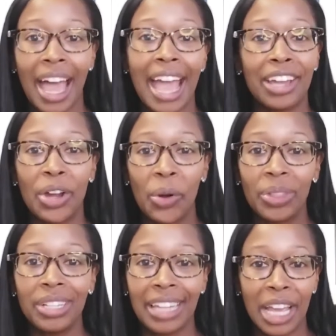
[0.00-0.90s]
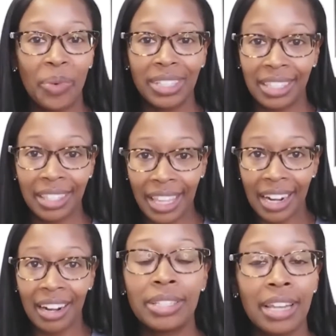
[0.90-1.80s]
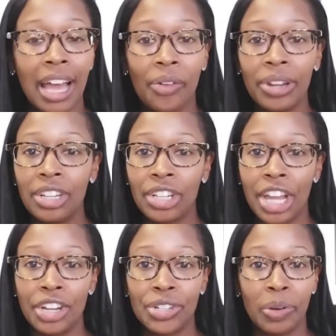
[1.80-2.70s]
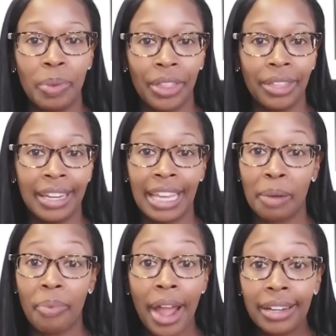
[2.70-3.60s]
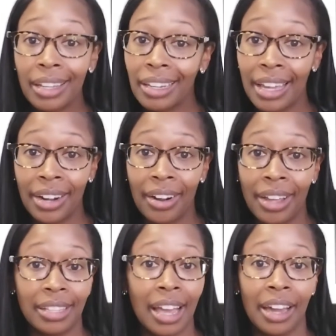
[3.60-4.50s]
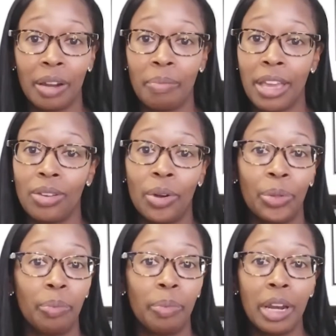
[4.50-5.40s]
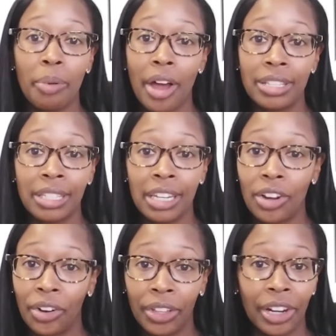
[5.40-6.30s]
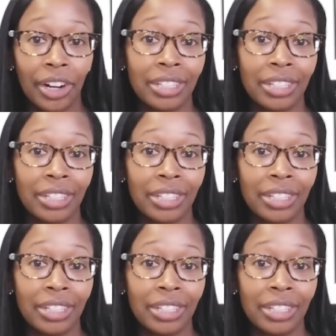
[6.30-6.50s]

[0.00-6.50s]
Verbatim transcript: I can only take what's there. It's not going to change your ability to get pregnant later. It's not going to make you go through menopause any earlier.